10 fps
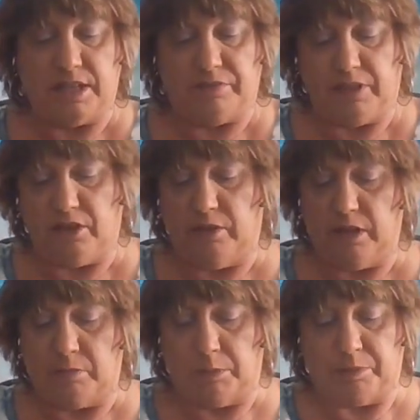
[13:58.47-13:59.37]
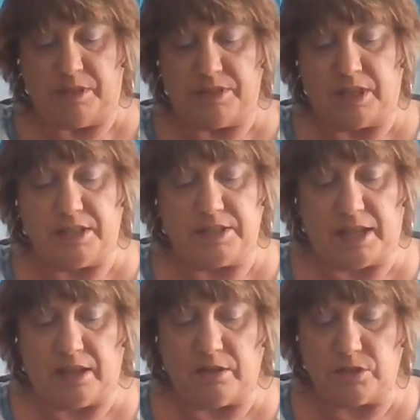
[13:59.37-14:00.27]
is definitely going on my plus size
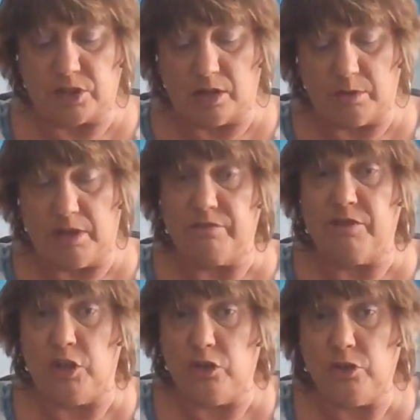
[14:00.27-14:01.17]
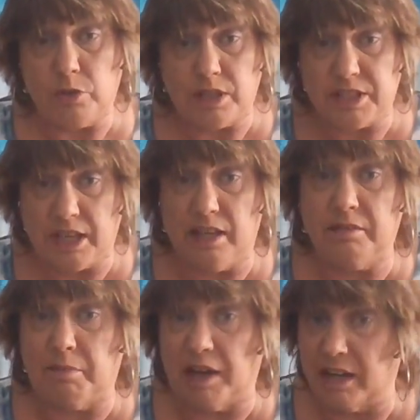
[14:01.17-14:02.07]
sale. So if you
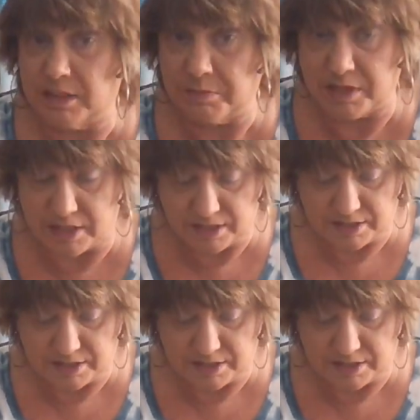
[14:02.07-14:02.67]
attend my next plus